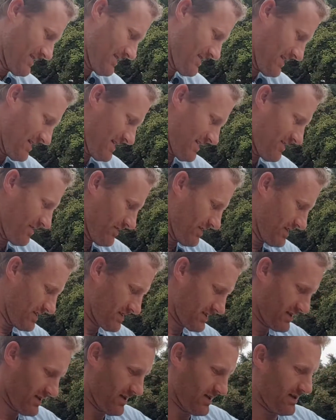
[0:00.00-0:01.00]
And on this
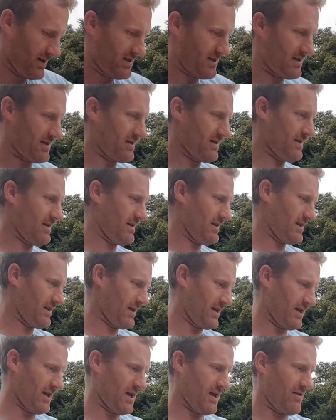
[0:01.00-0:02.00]
side, I
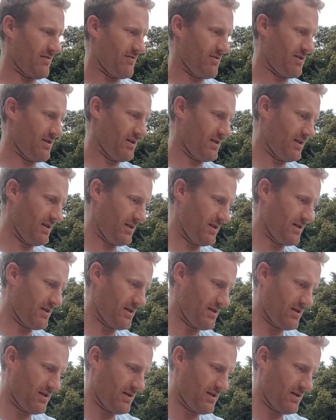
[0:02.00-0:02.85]
carry